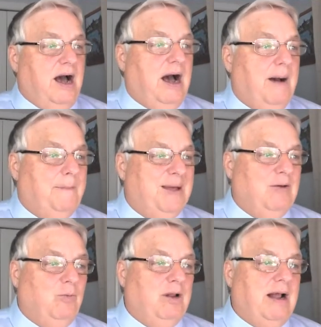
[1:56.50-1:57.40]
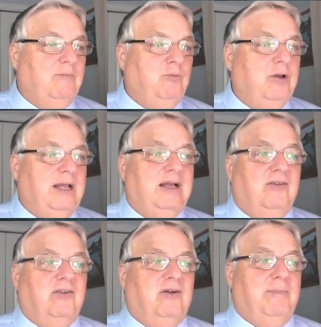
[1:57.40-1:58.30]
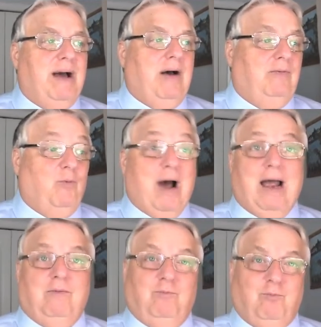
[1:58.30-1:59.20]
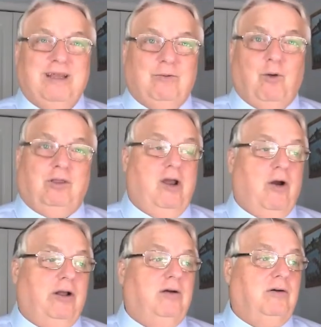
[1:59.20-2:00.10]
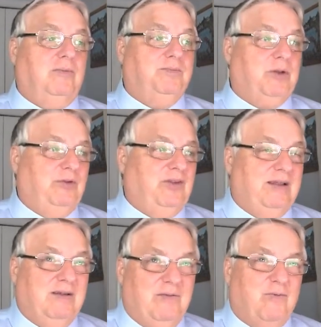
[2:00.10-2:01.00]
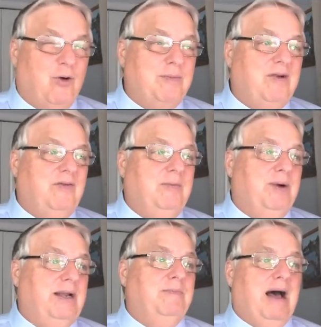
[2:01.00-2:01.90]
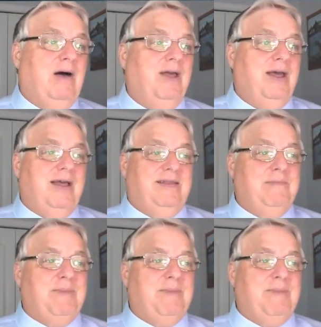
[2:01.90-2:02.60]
But what I'm really concerned about and why I really wrote the article was to inform everybody about the